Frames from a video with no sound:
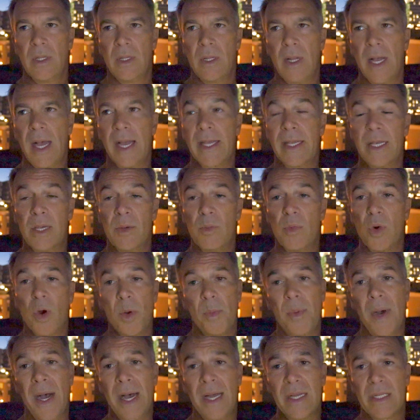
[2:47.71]
I get more
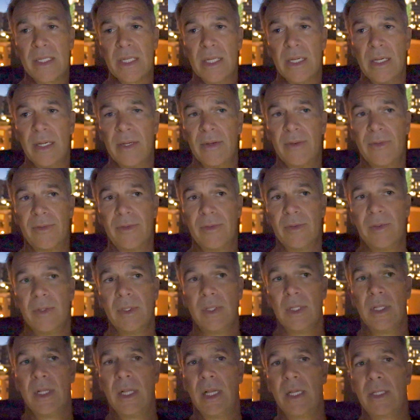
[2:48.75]
positive.
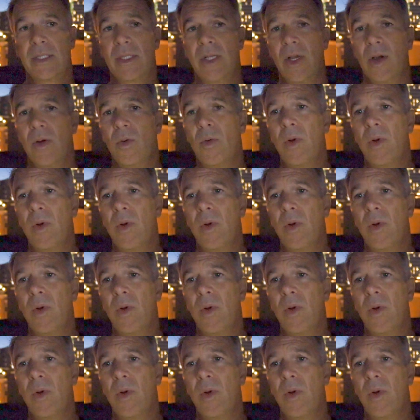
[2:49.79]
So